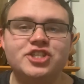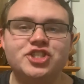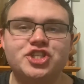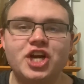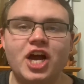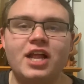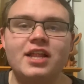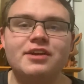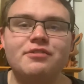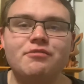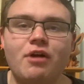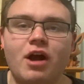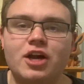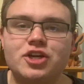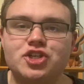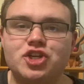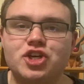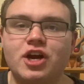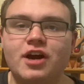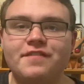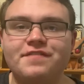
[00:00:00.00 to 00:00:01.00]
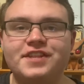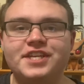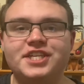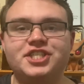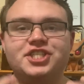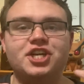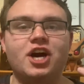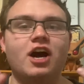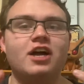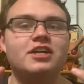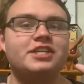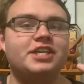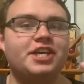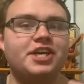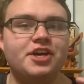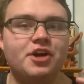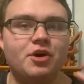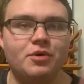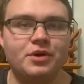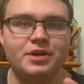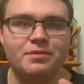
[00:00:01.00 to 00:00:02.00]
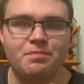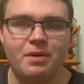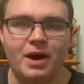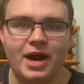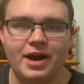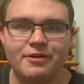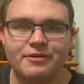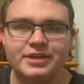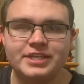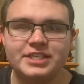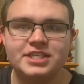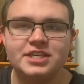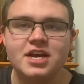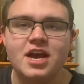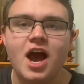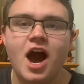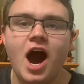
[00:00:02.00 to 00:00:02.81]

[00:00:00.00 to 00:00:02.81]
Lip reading: Jolly Roger of the Don Quixote Pirates.